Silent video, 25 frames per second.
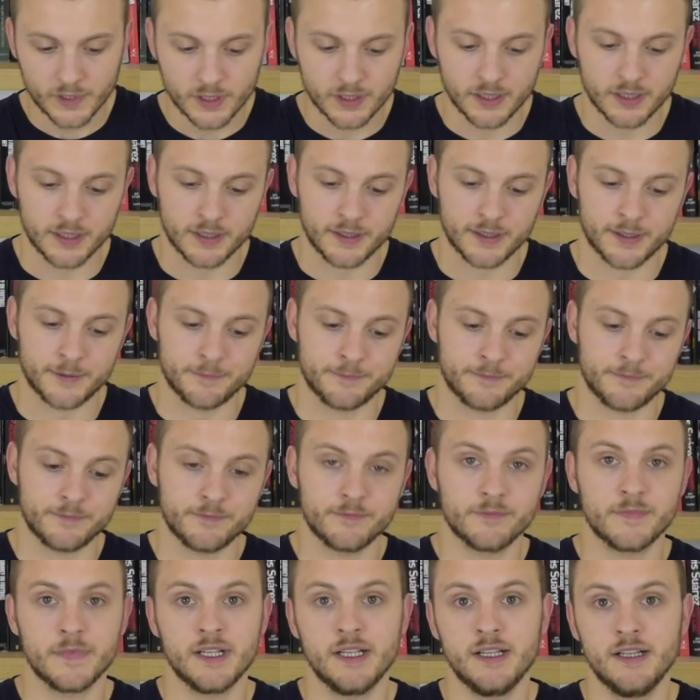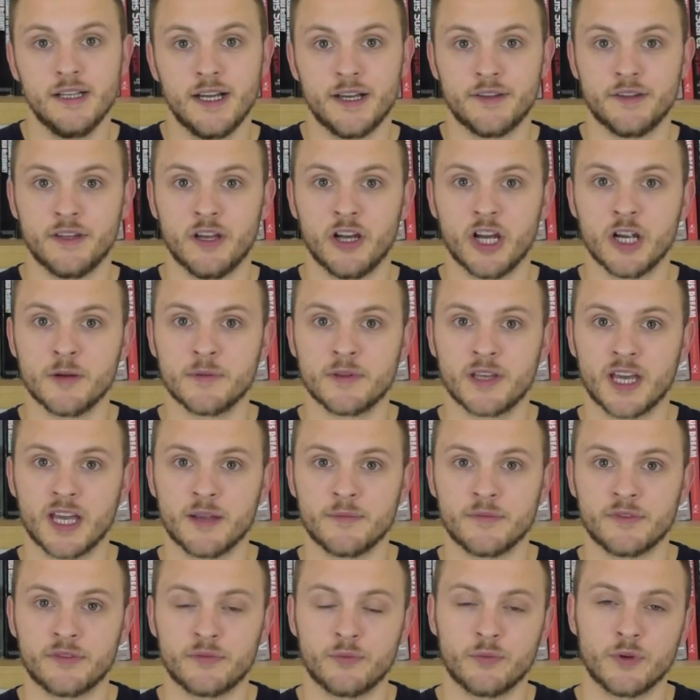and the home
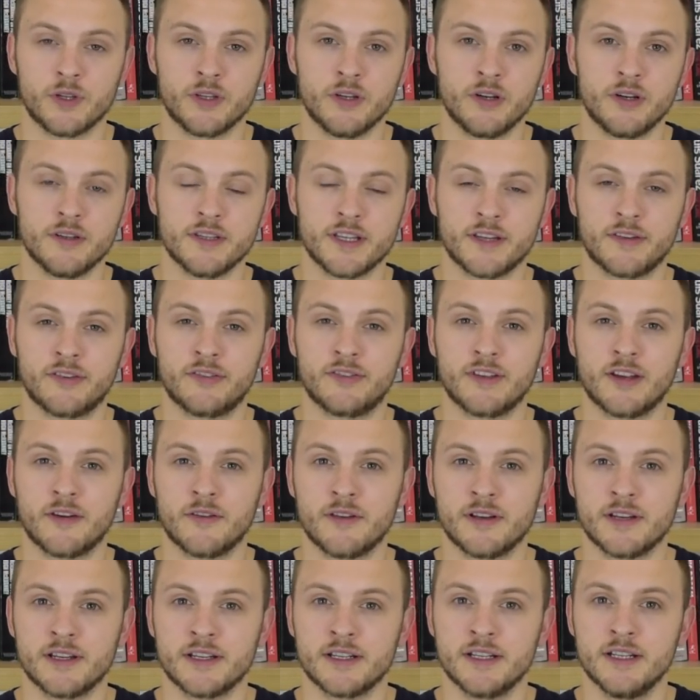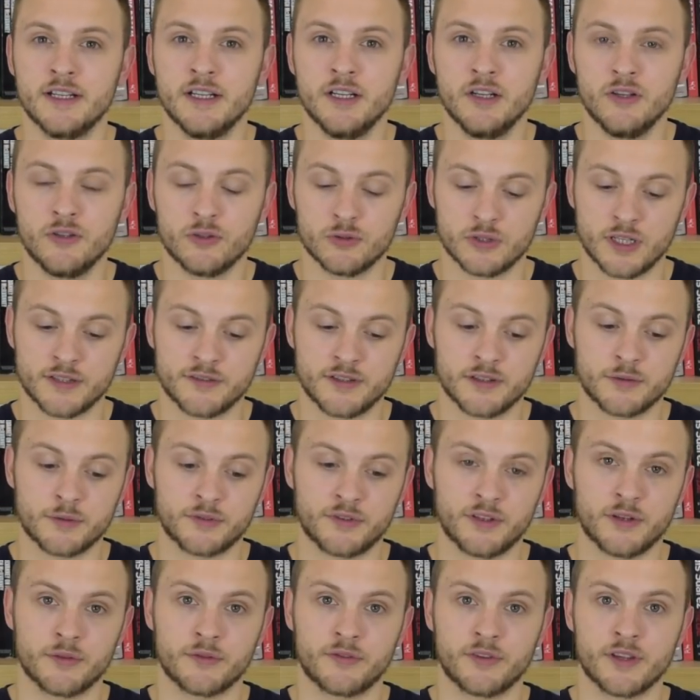games were not necessarily all ideal
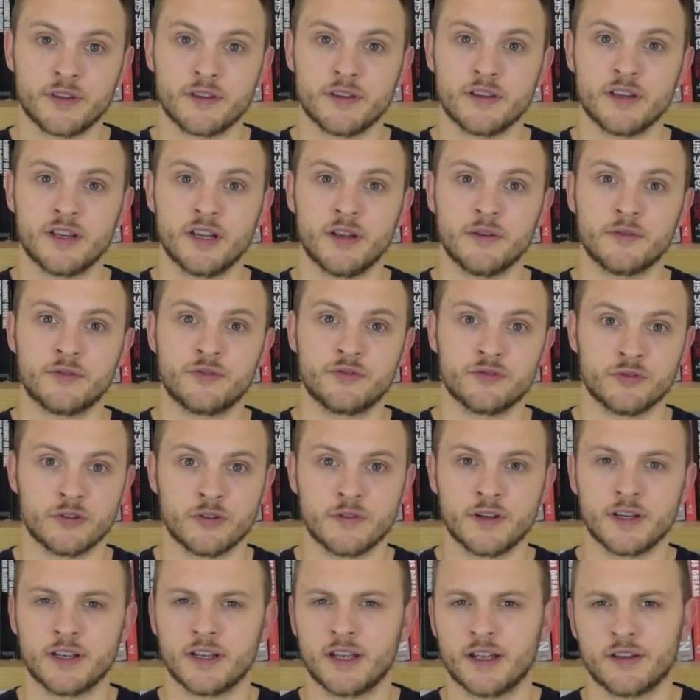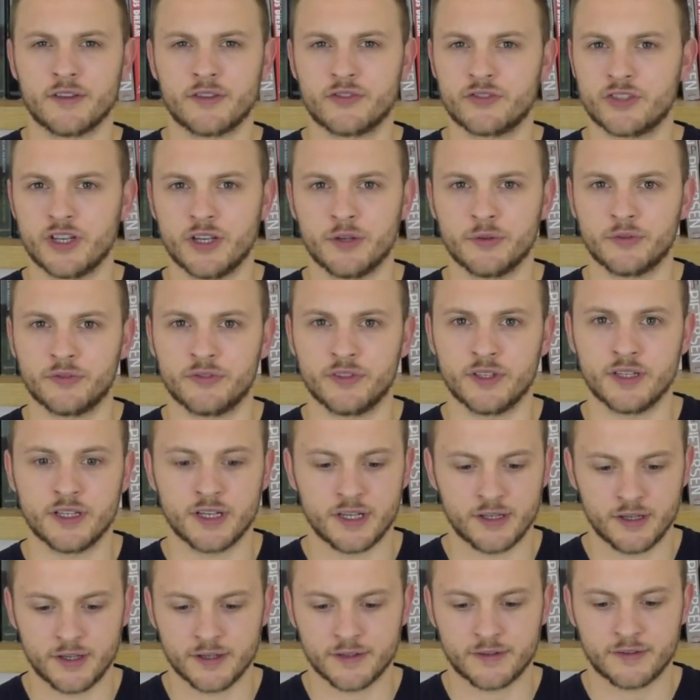results either, you know, drawing against Chelsea,
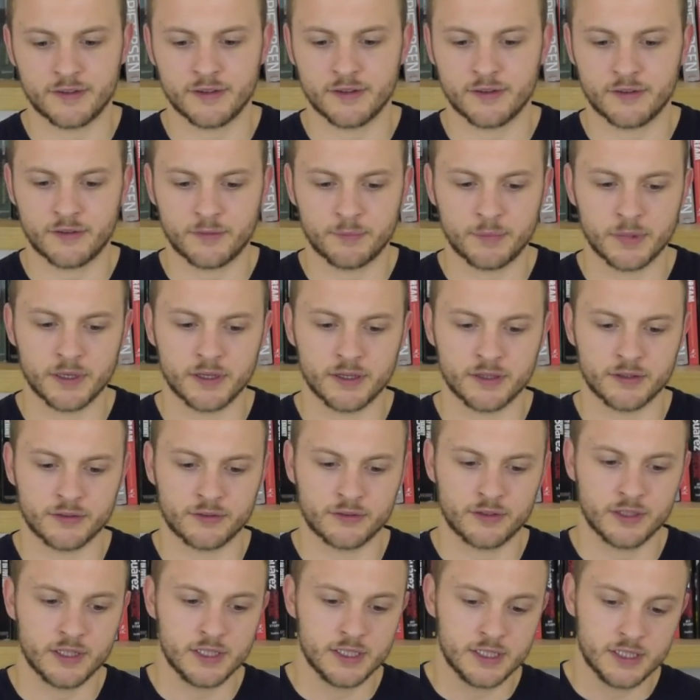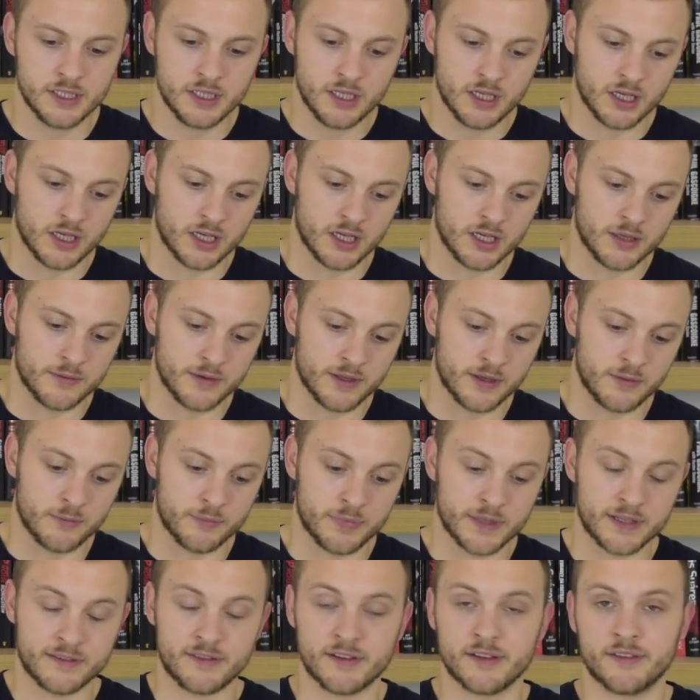United, Spurs, and
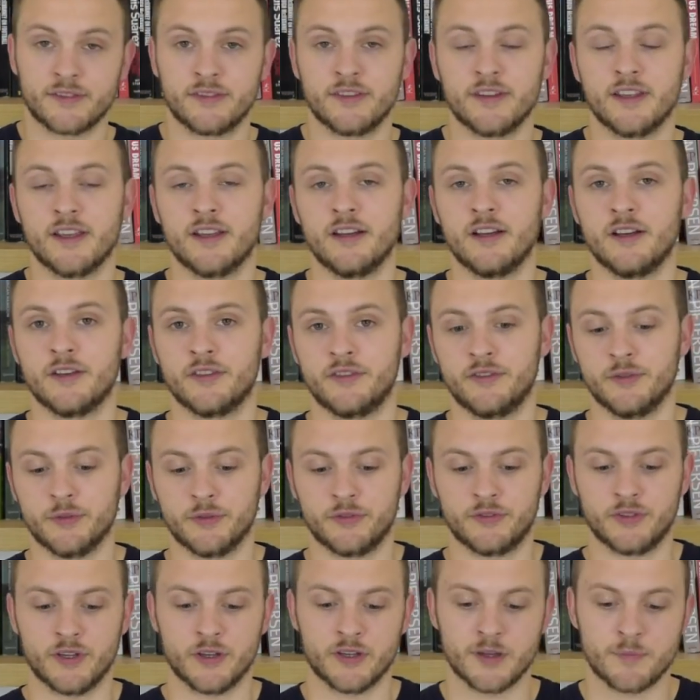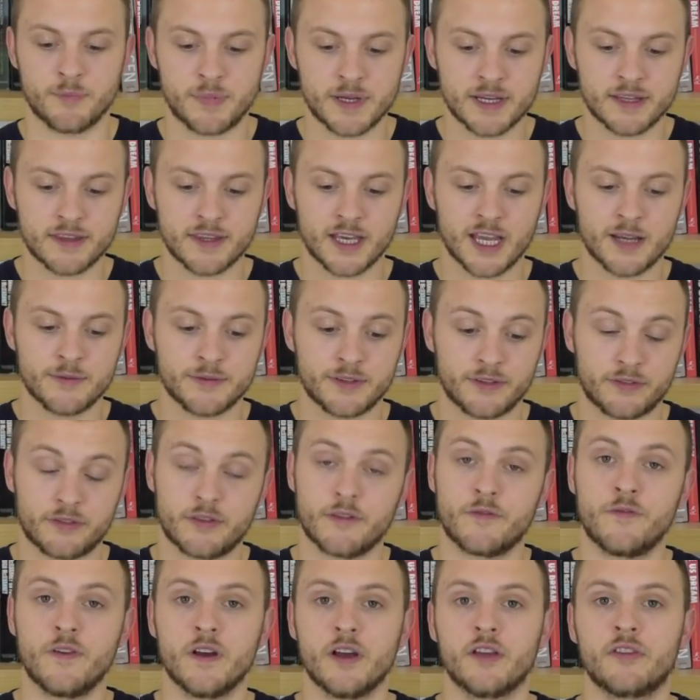beating City and Arsenal. So the big games, this is
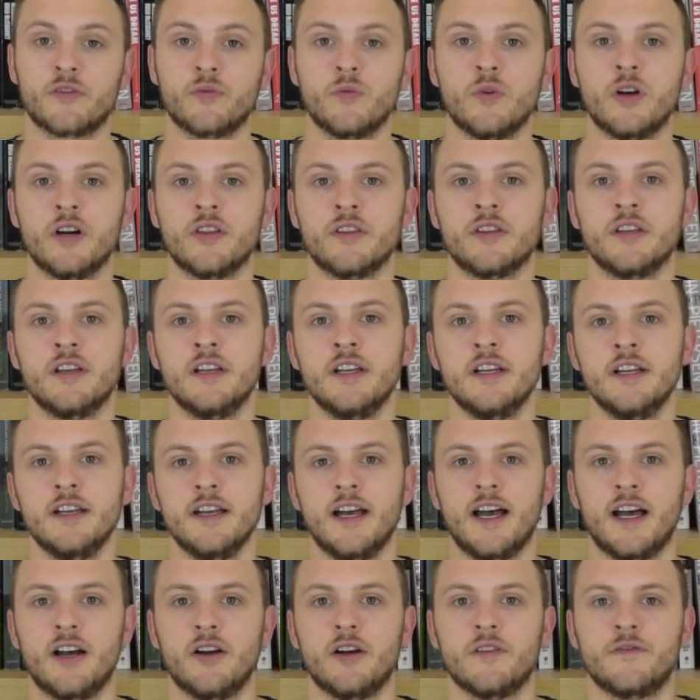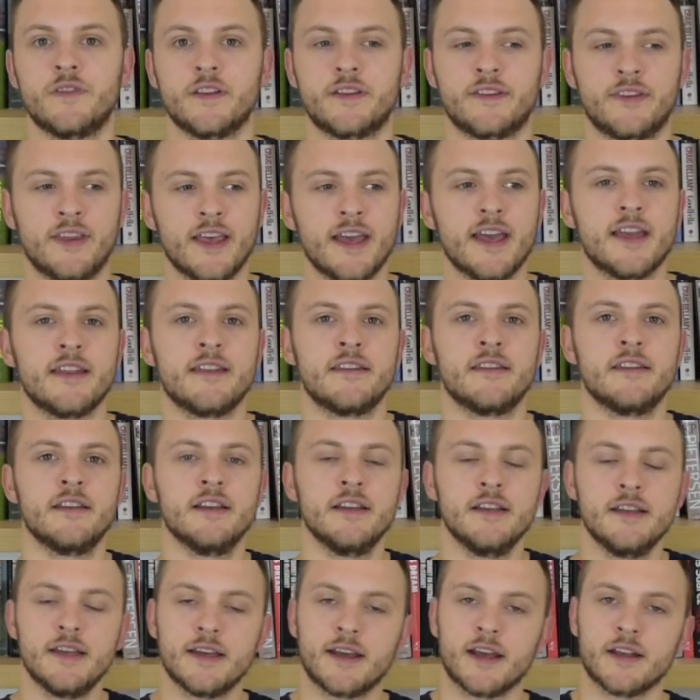the first one out of the 10
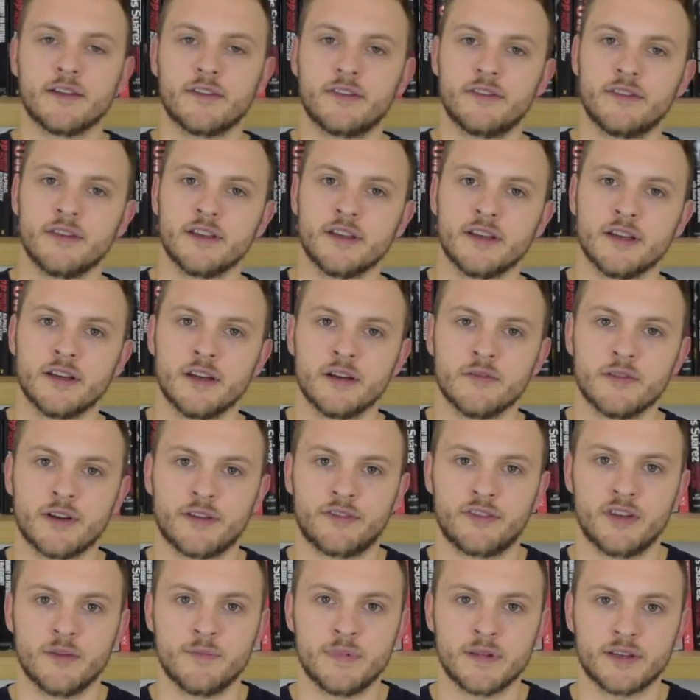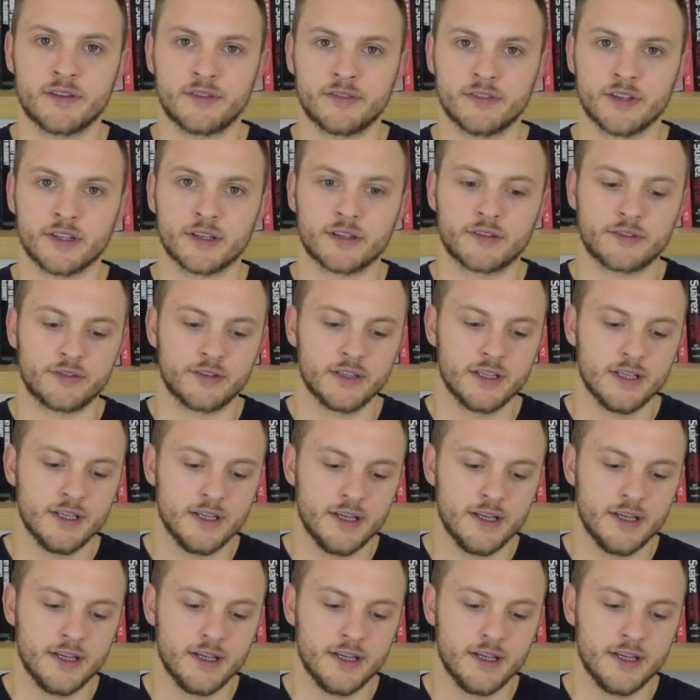against the rest of the big six,